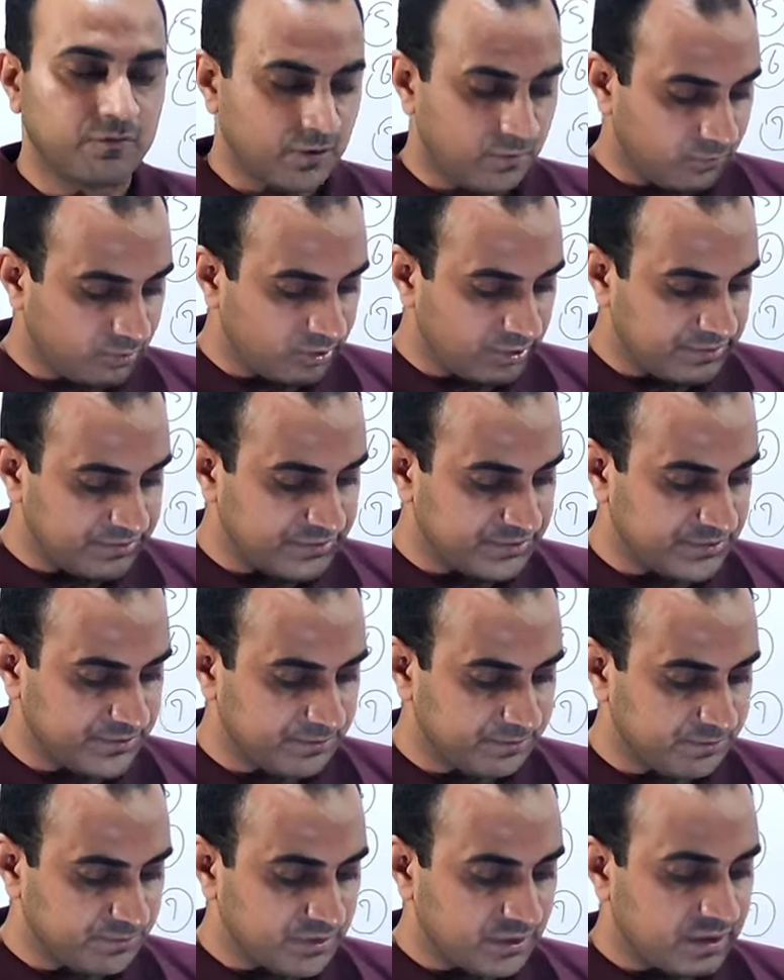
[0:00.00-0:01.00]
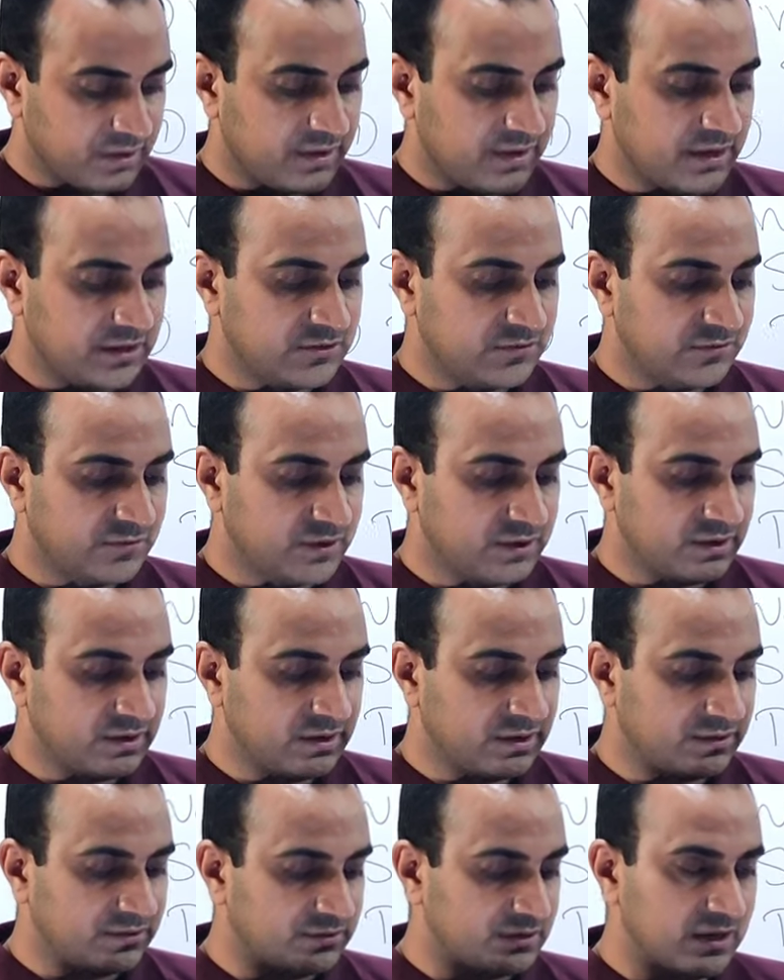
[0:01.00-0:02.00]
formulation next
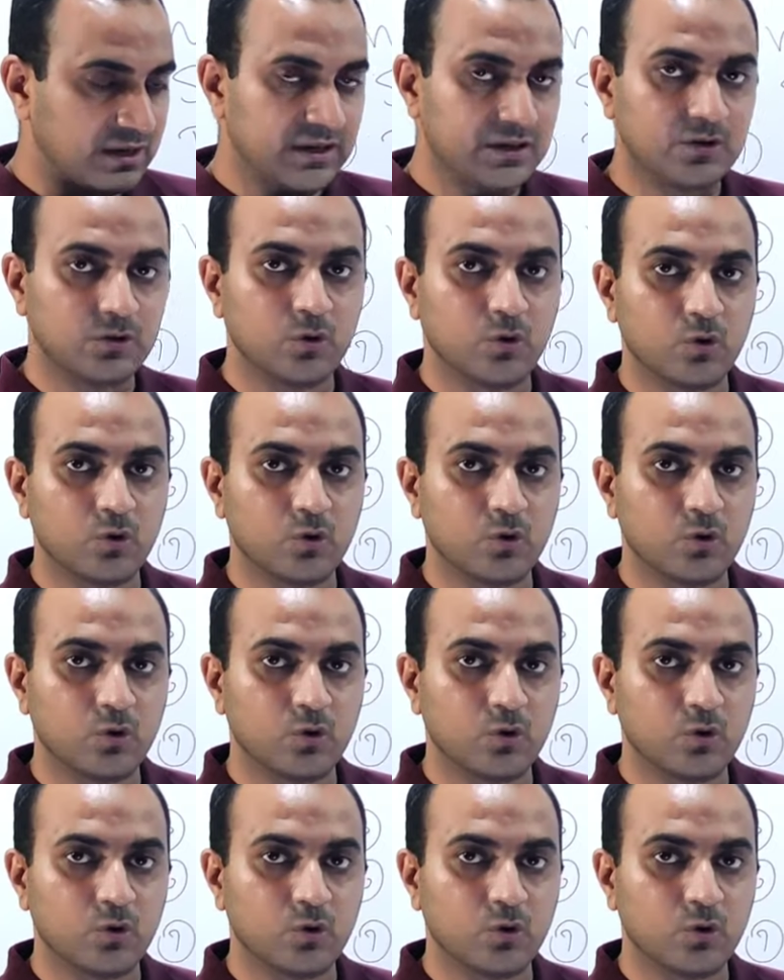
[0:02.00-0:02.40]
one is the